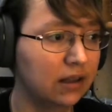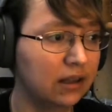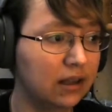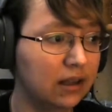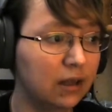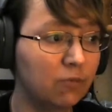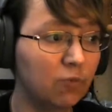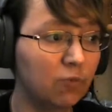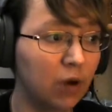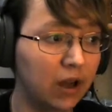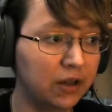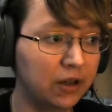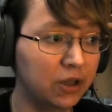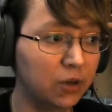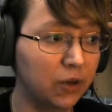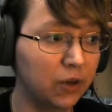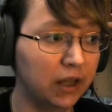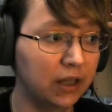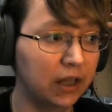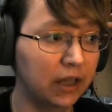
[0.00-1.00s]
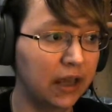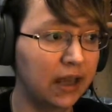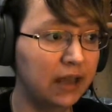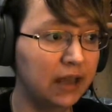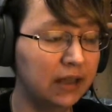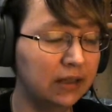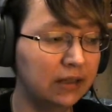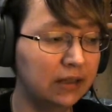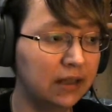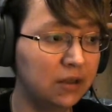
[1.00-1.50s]
Lin Yuanyua
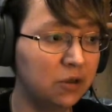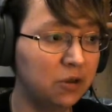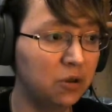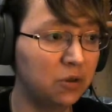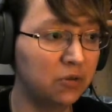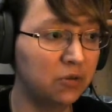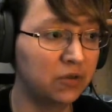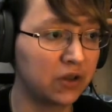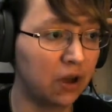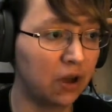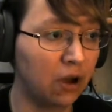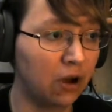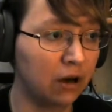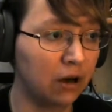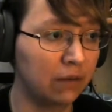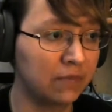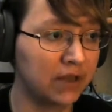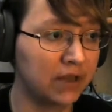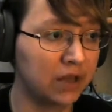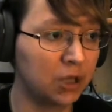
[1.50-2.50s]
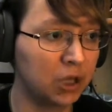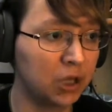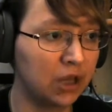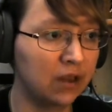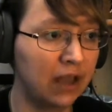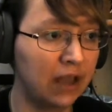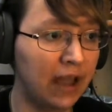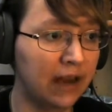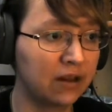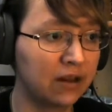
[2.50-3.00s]
lay in Lin Yu's arms as she
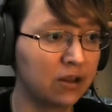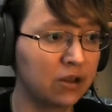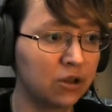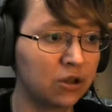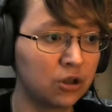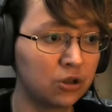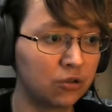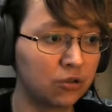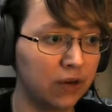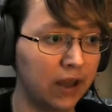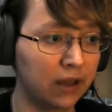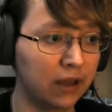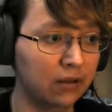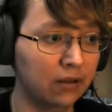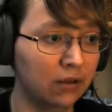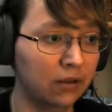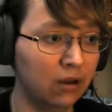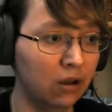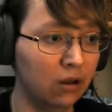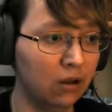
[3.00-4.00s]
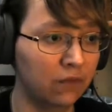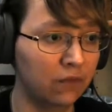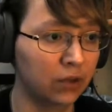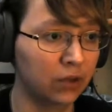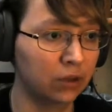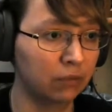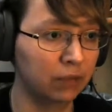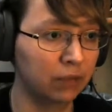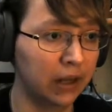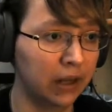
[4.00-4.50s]
lacked the strength all
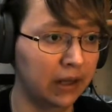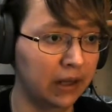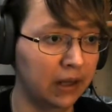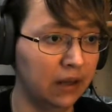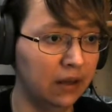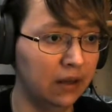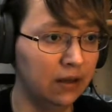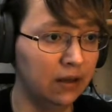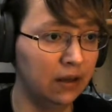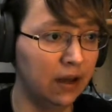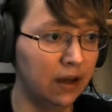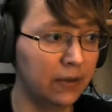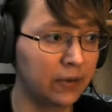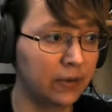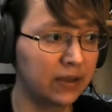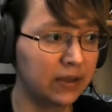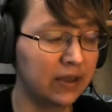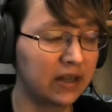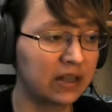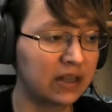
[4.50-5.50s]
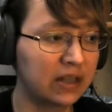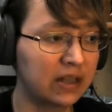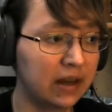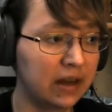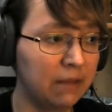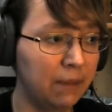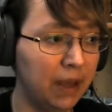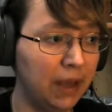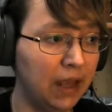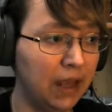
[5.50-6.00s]
over her body. Other than the
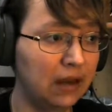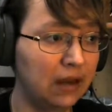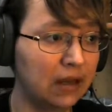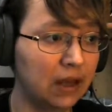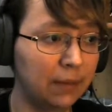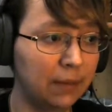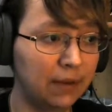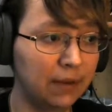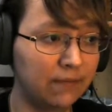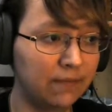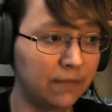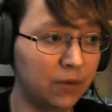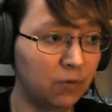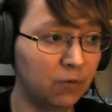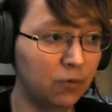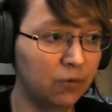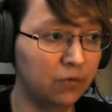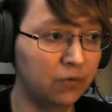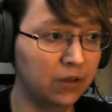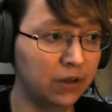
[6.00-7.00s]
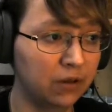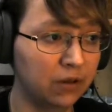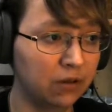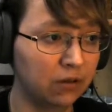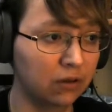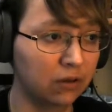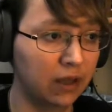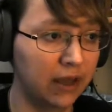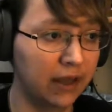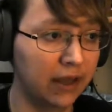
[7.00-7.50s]
steady pain coming from the wound in
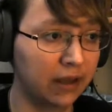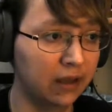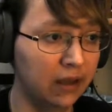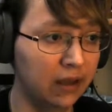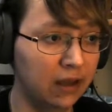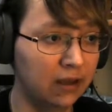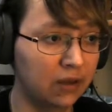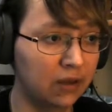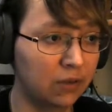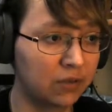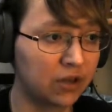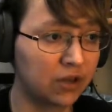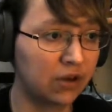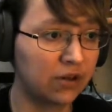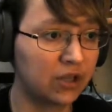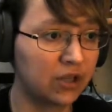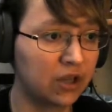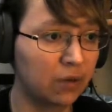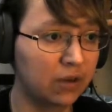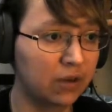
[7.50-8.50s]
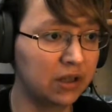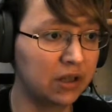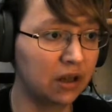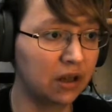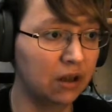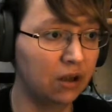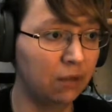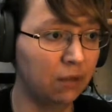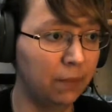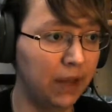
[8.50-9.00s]
her leg, there was also a
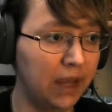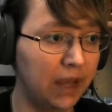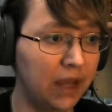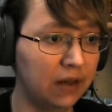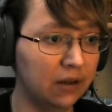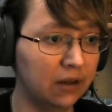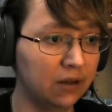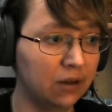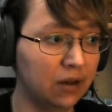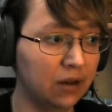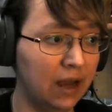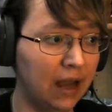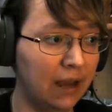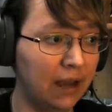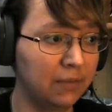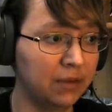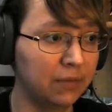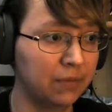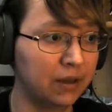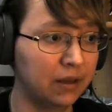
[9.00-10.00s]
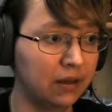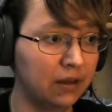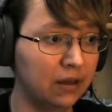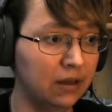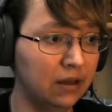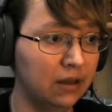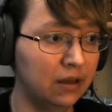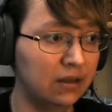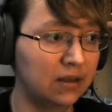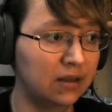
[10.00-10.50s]
dull pain in her abdomen.
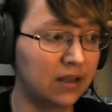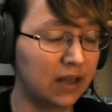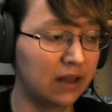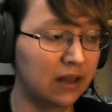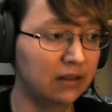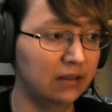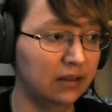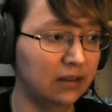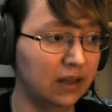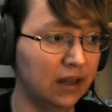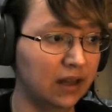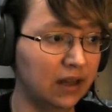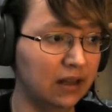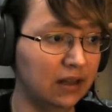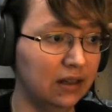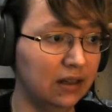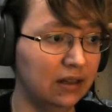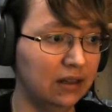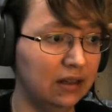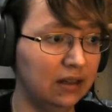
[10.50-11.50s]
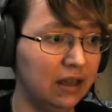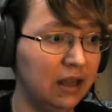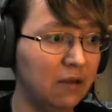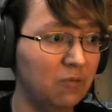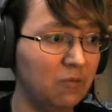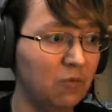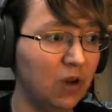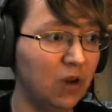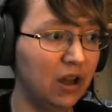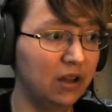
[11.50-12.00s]
Suddenly,
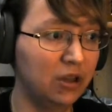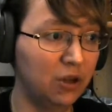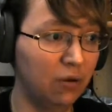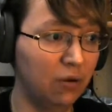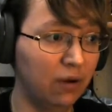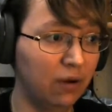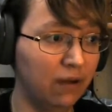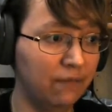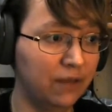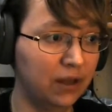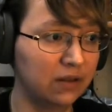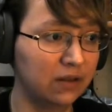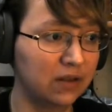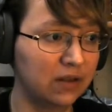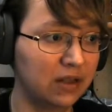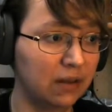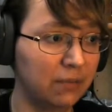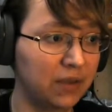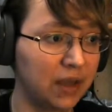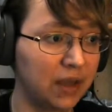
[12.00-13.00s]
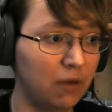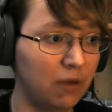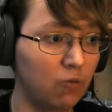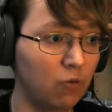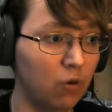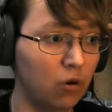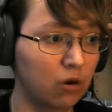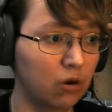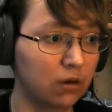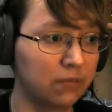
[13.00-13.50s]
Lin Yuanyua felt
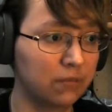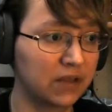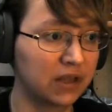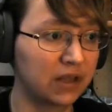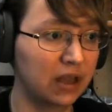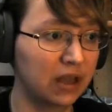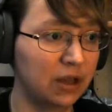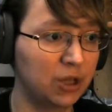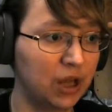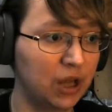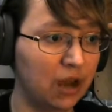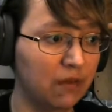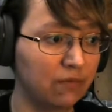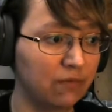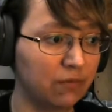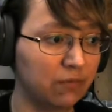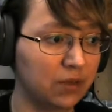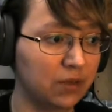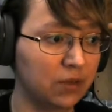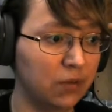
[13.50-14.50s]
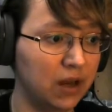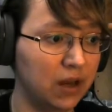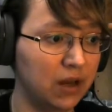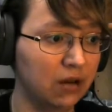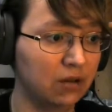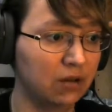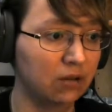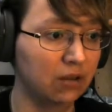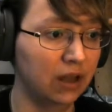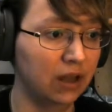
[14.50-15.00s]
something warm sludge out from
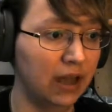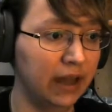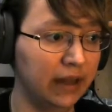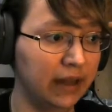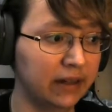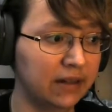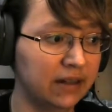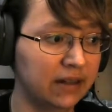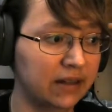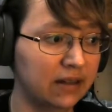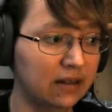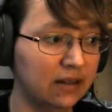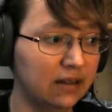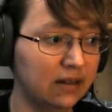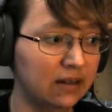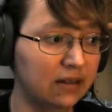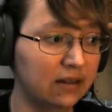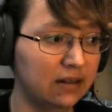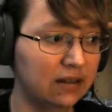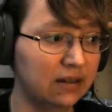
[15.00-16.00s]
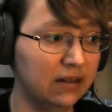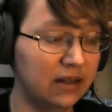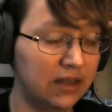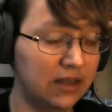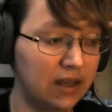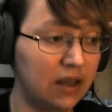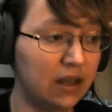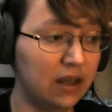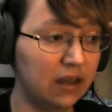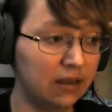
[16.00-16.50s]
between her legs.
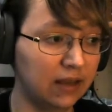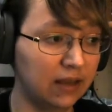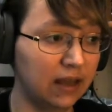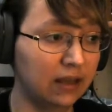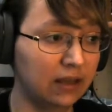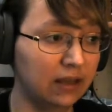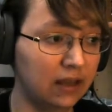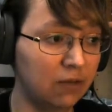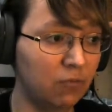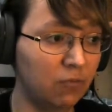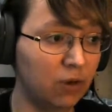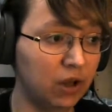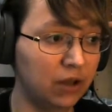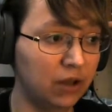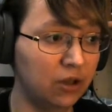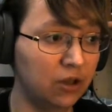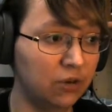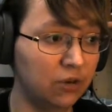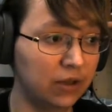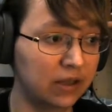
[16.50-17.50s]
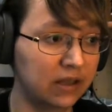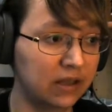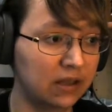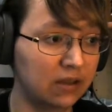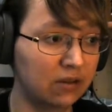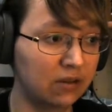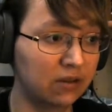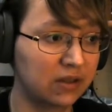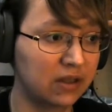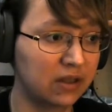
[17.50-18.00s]
Seeing that Lin Yuanyua
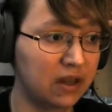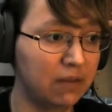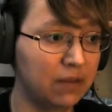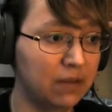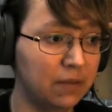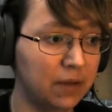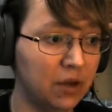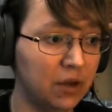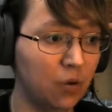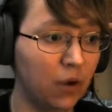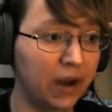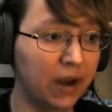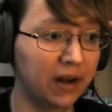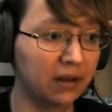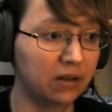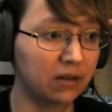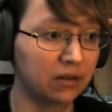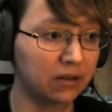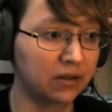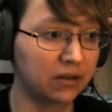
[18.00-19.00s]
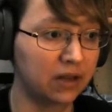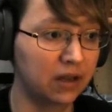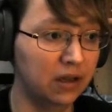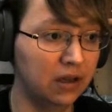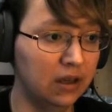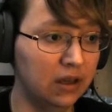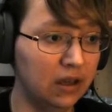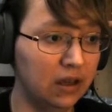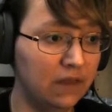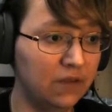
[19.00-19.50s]
still seemed to be quite alert,
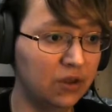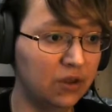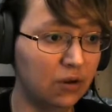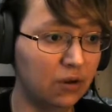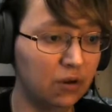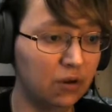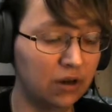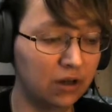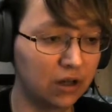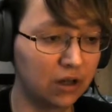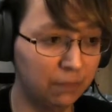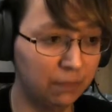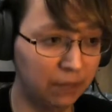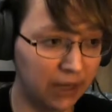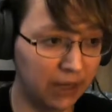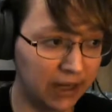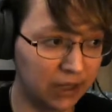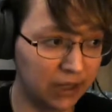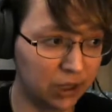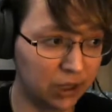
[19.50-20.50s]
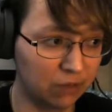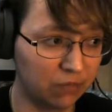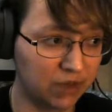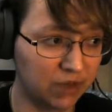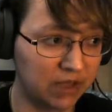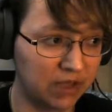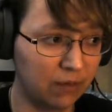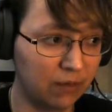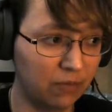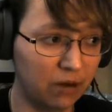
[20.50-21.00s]
even though her complexion
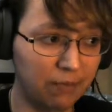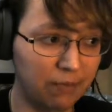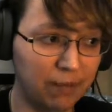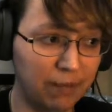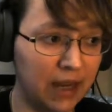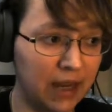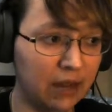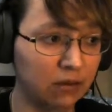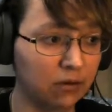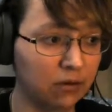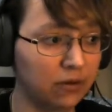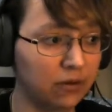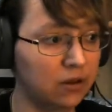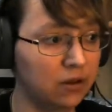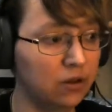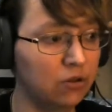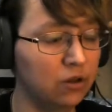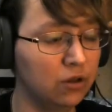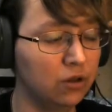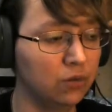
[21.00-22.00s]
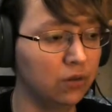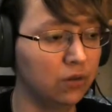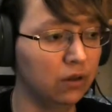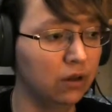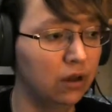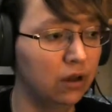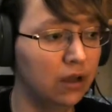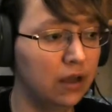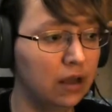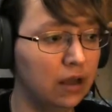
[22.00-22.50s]
was somewhat paler than
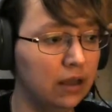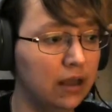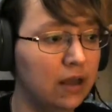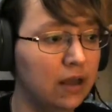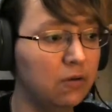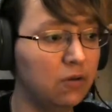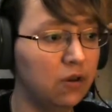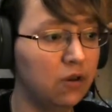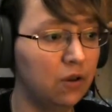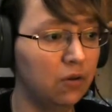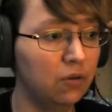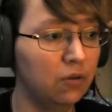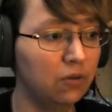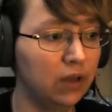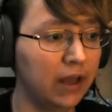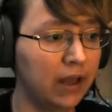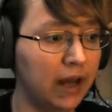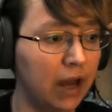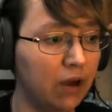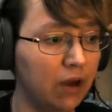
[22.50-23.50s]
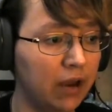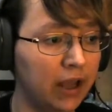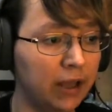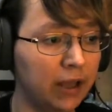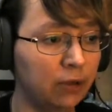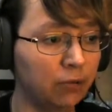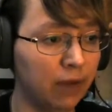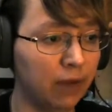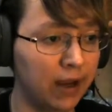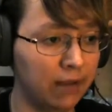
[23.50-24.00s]
usual, Lin Yu let out
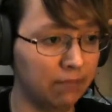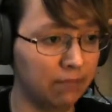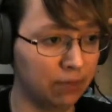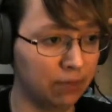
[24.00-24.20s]
a great